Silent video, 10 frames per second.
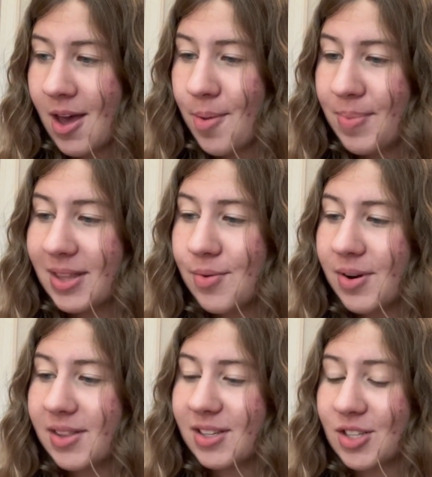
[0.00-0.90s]
Pick the
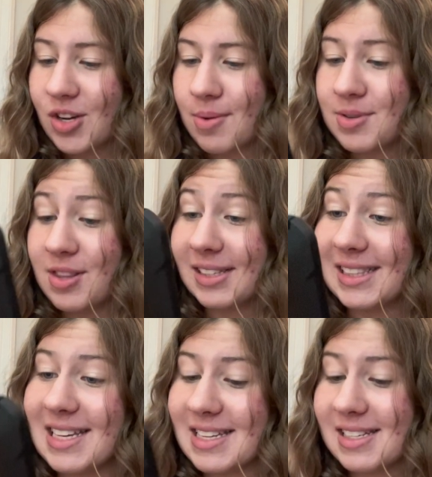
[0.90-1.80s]
word that describes you the
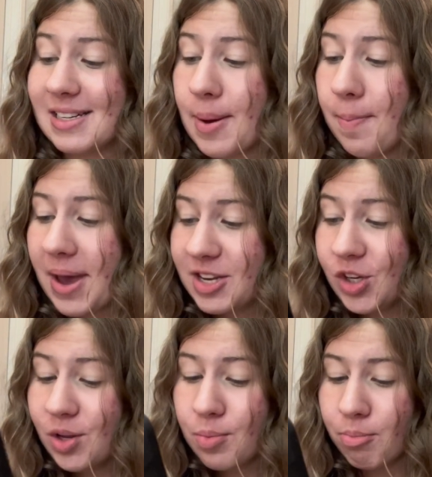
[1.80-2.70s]
least.
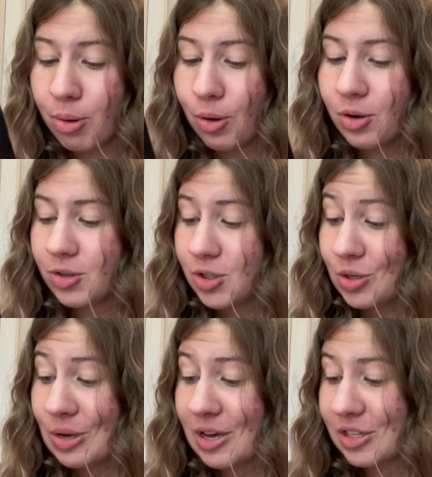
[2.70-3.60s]
Patient, bold,
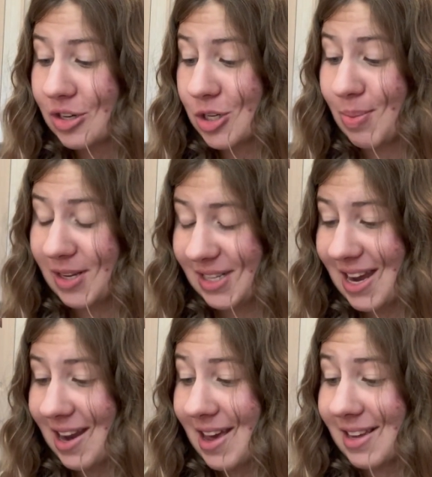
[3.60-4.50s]
studious, or
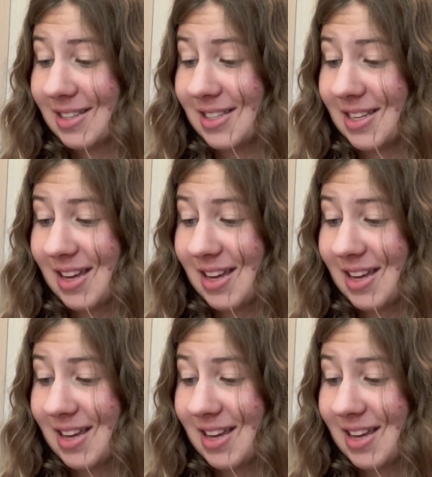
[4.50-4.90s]
spontaneous?